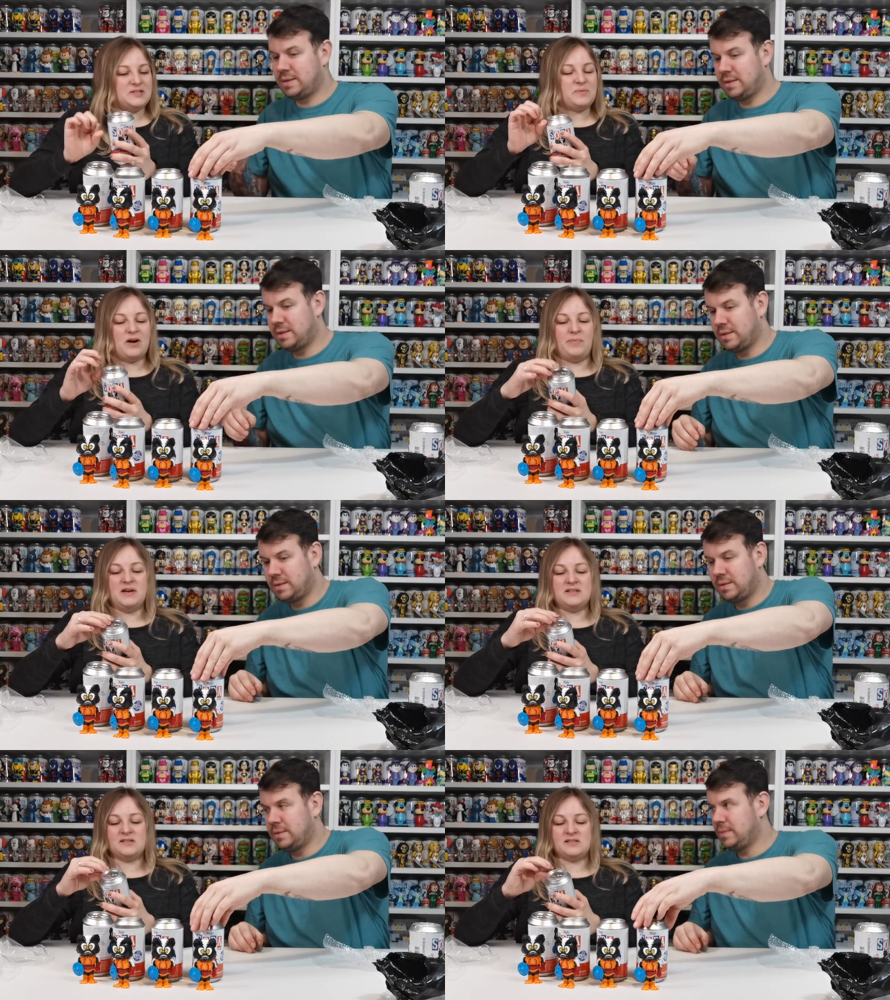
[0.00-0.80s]
Speaker 1: as well,
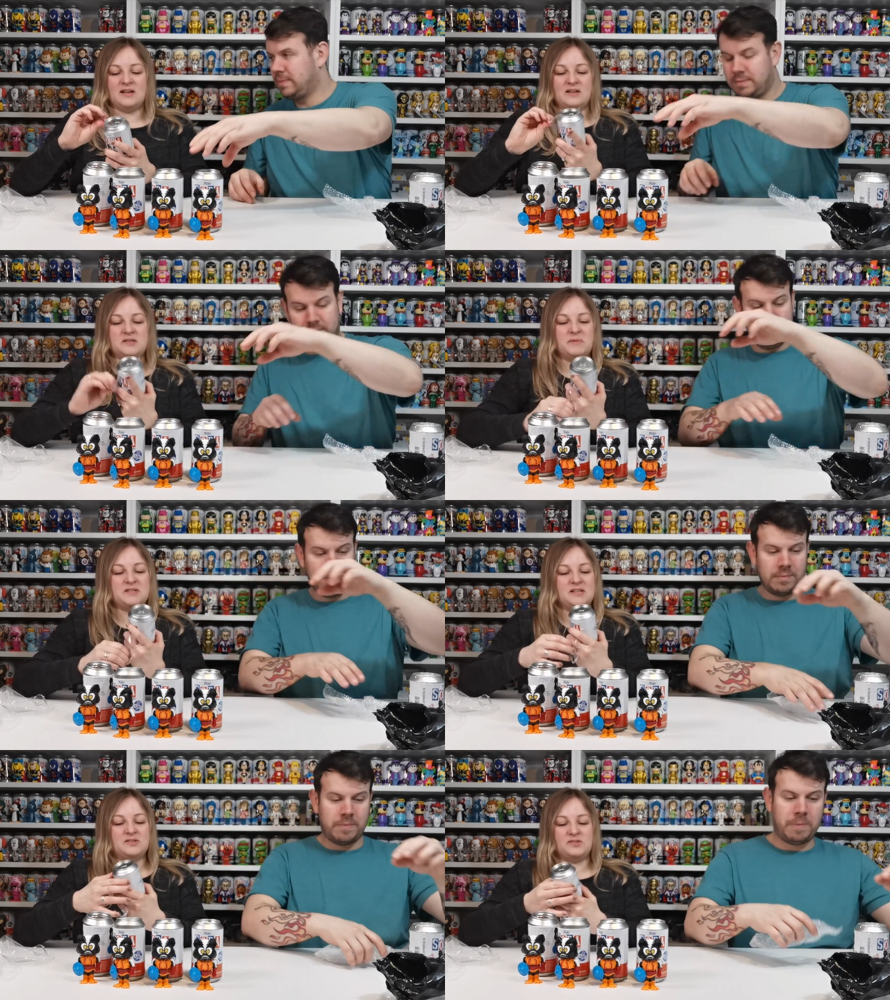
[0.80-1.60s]
but as I said, that's my
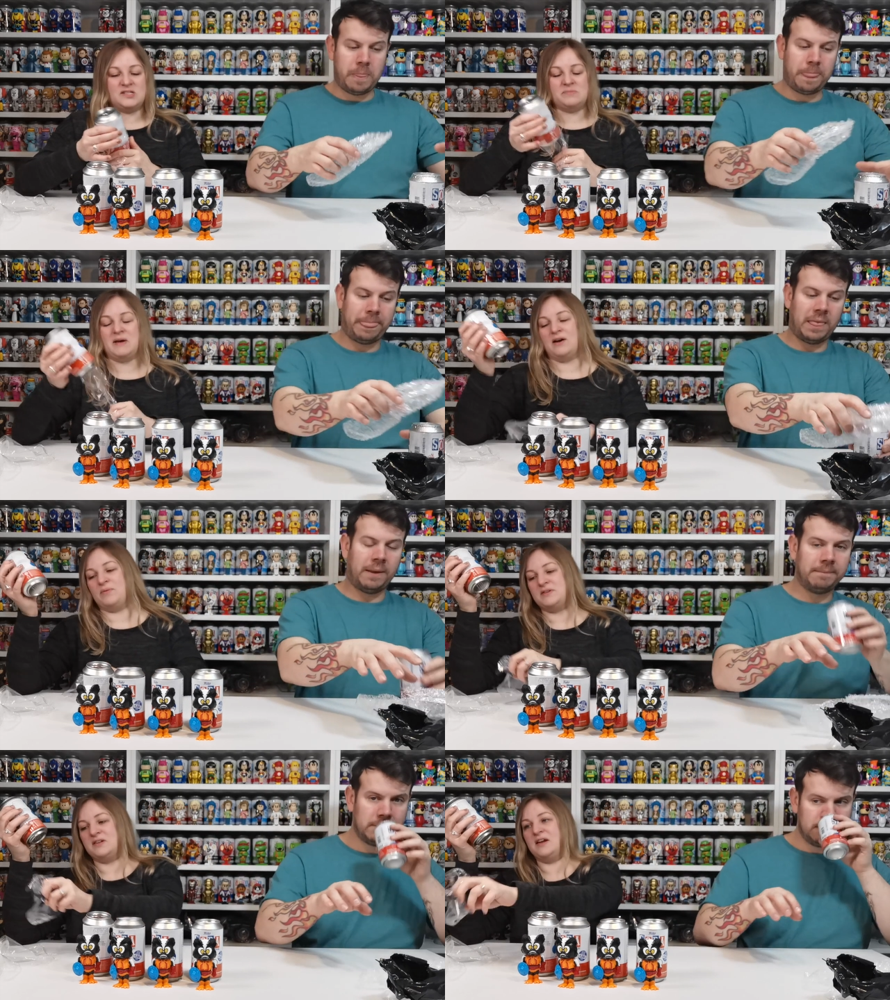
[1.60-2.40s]
sense of
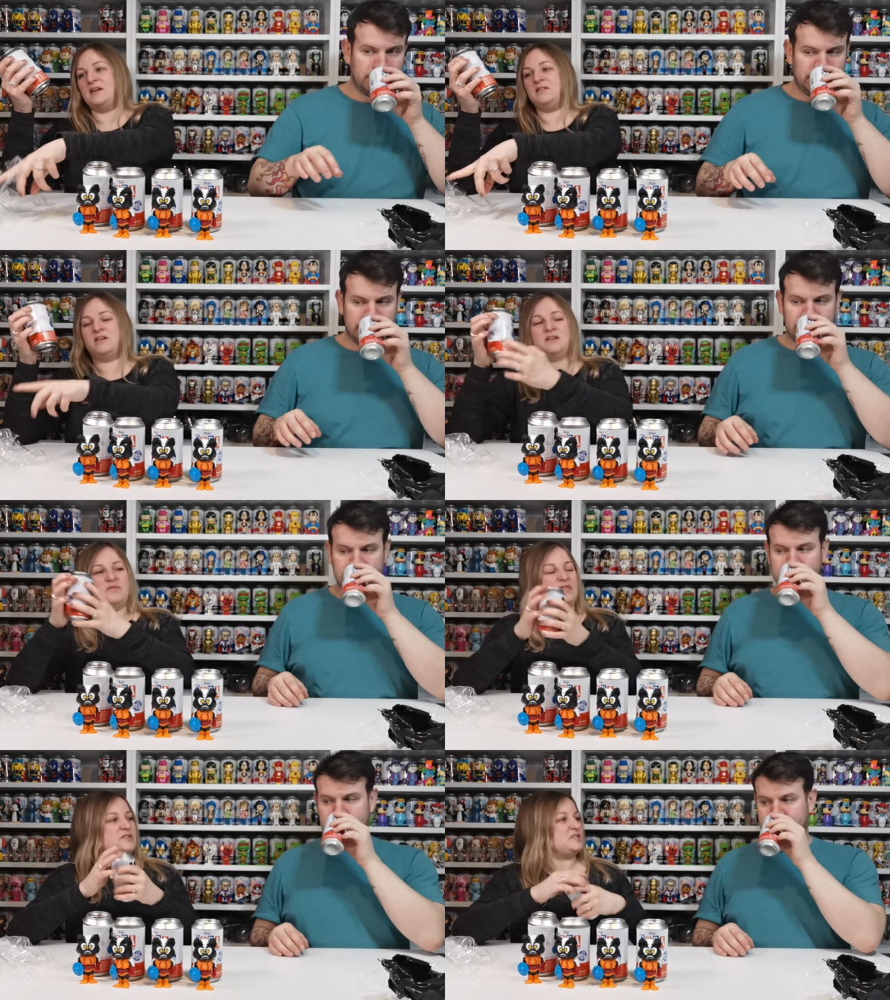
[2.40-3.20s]
smell, isn't it? Like
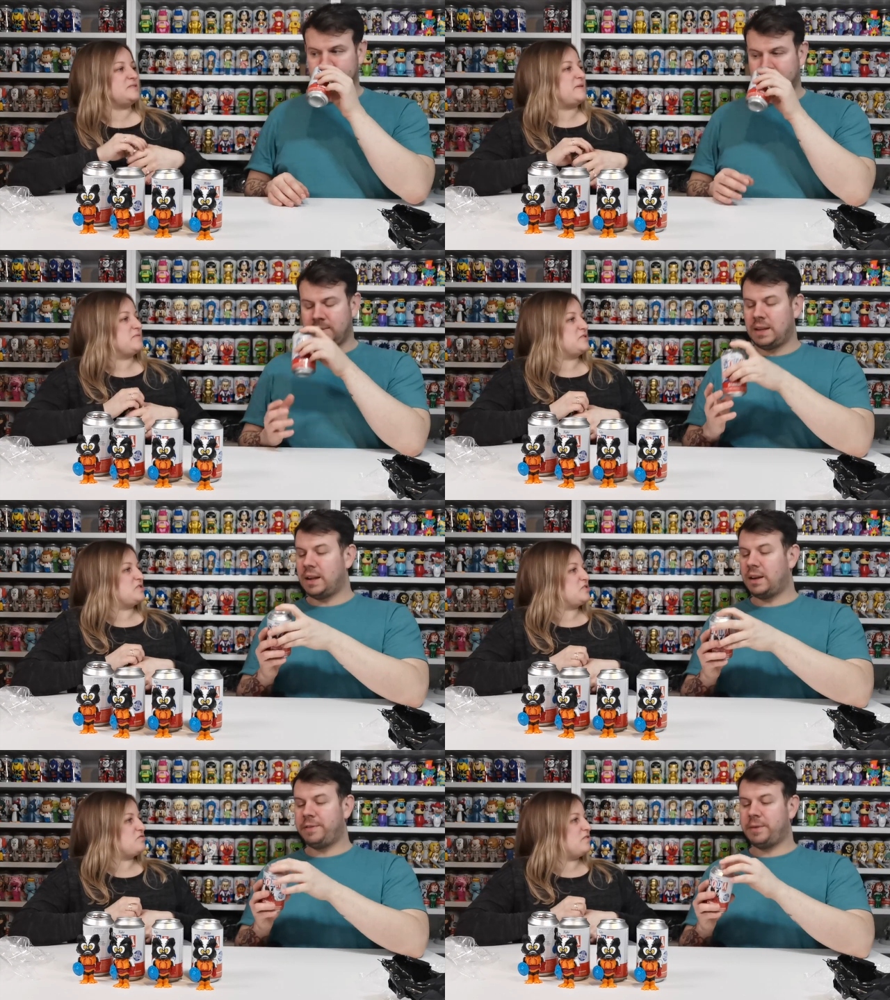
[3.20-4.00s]
everything just smells.
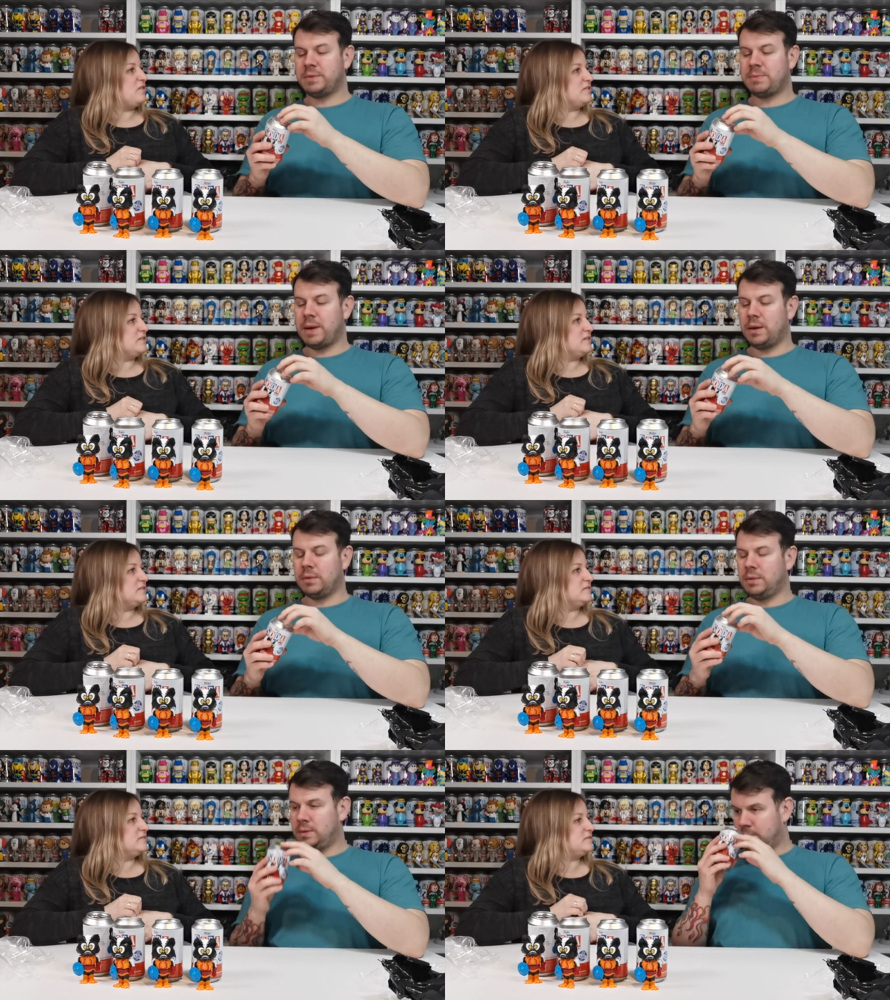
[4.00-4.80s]
Speaker 2: None of them smell
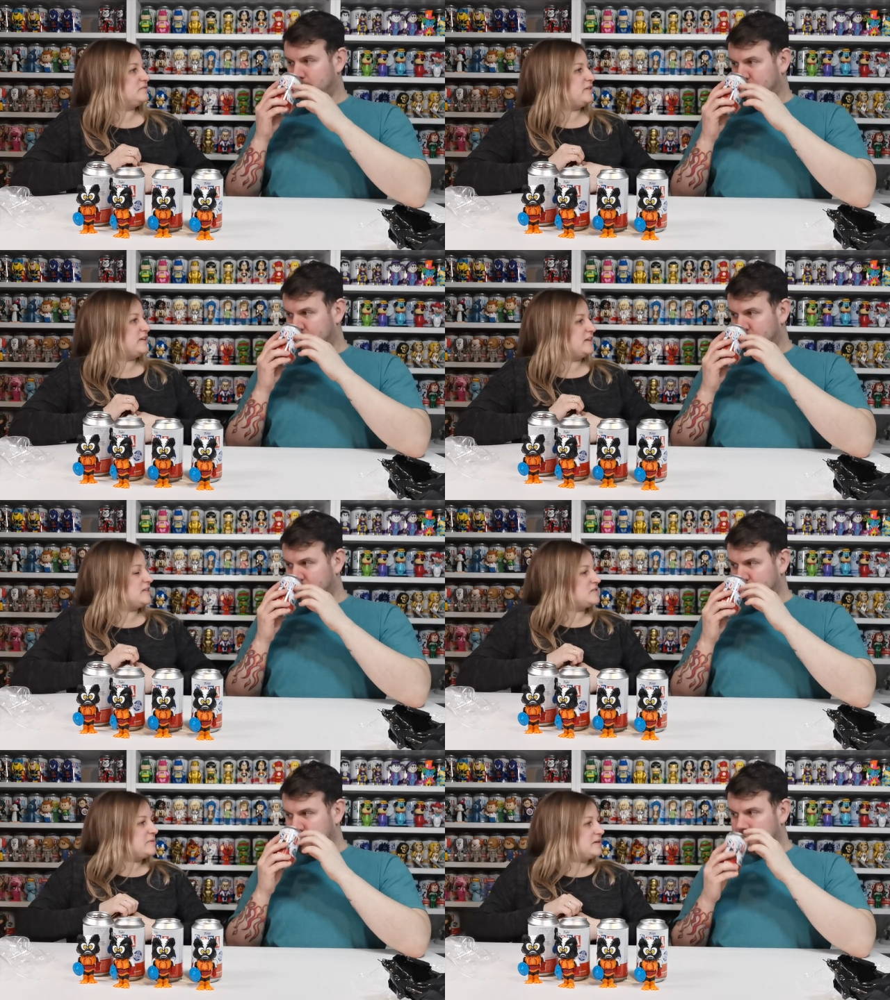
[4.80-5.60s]

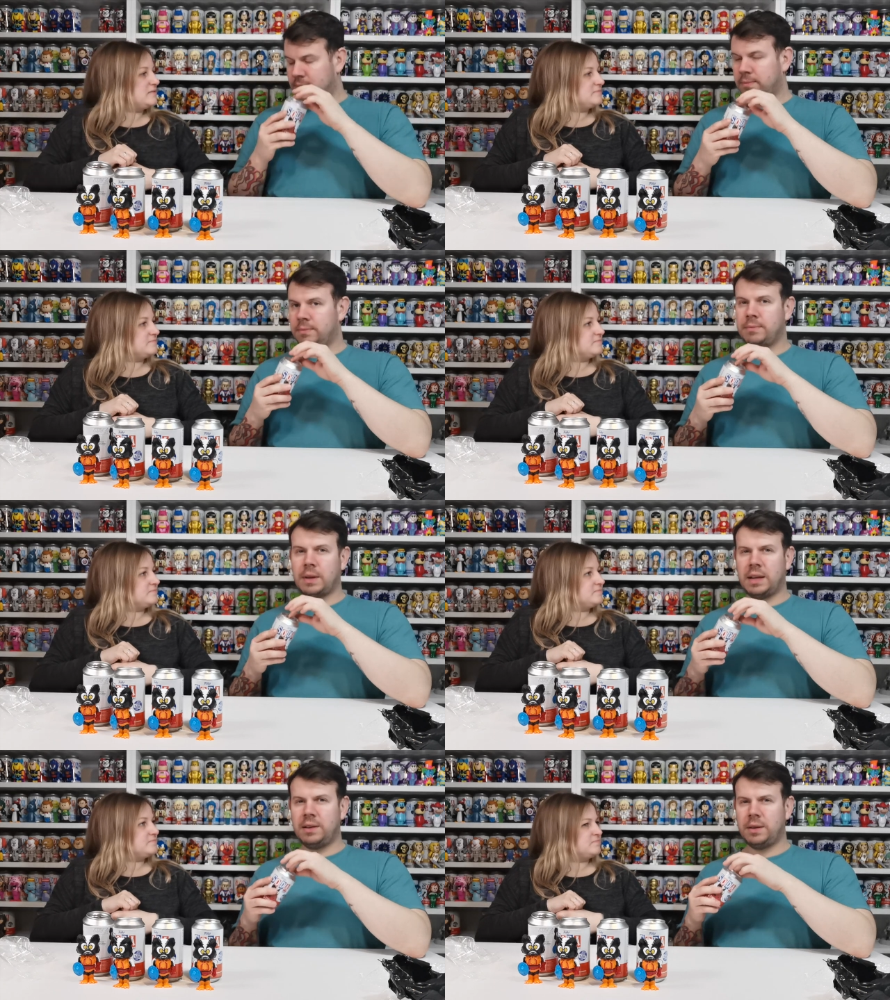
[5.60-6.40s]
Speaker 1: funny smelling.
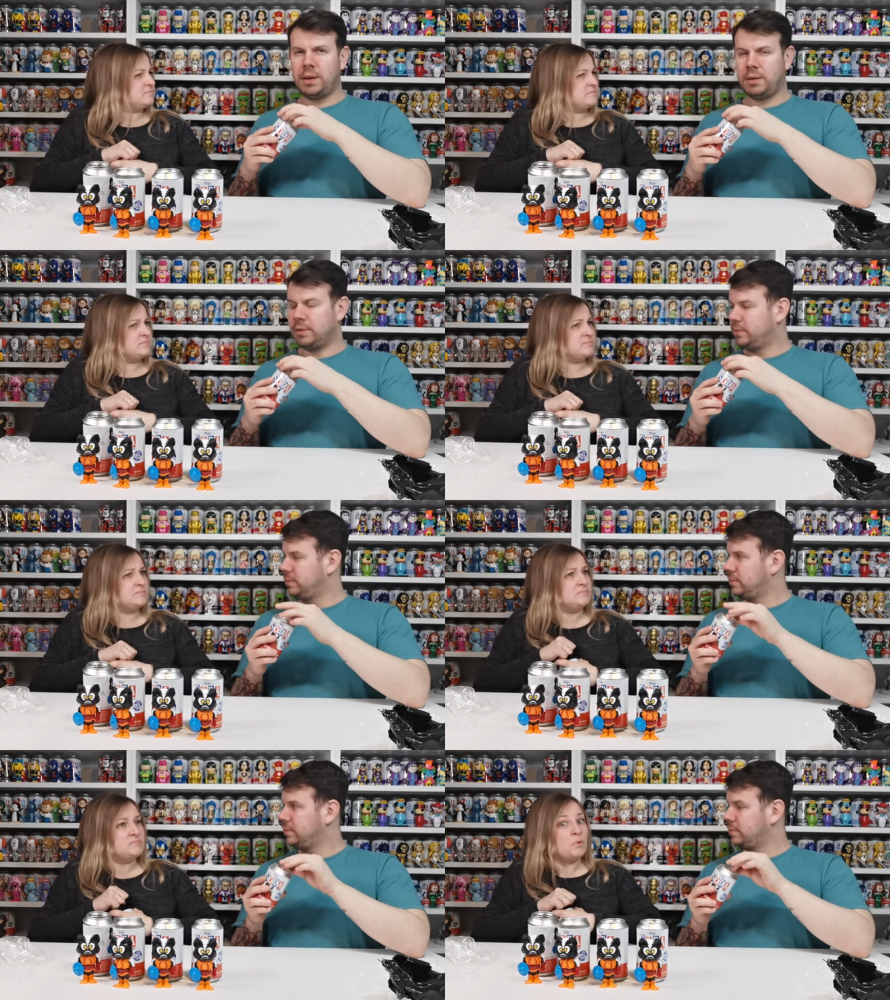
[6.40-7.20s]
Speaker 2: I don't know.
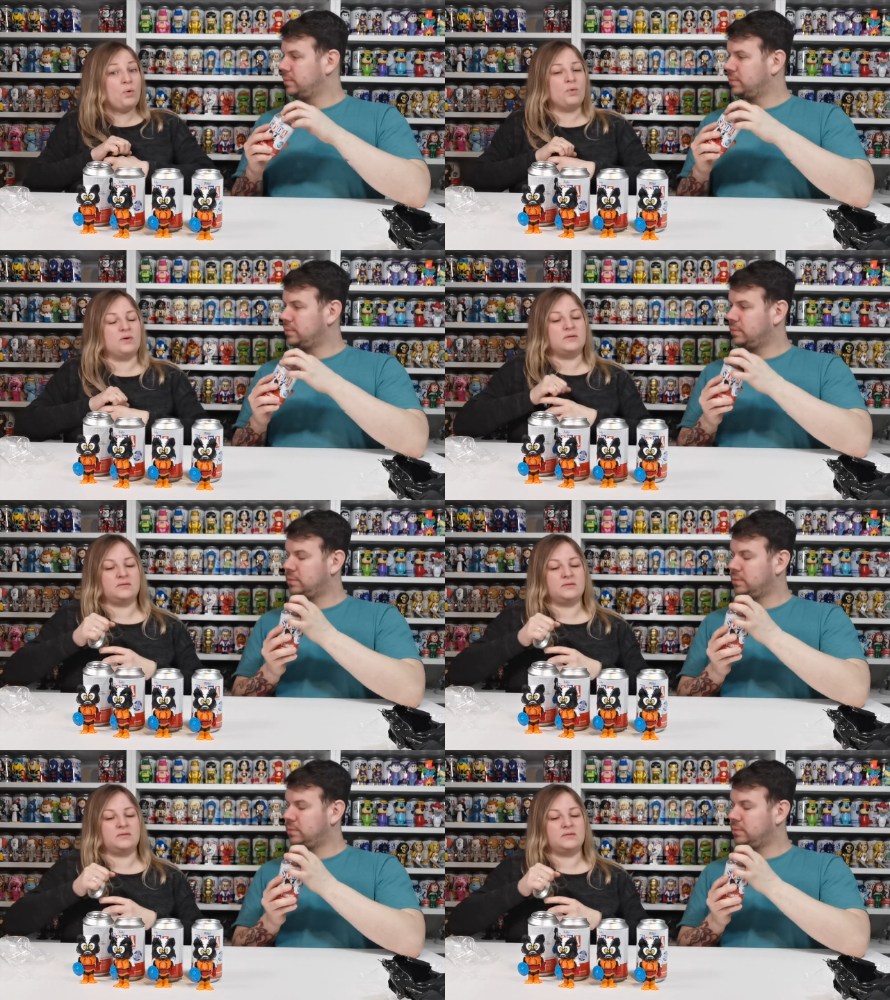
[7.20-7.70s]
Speaker 1: Ooh.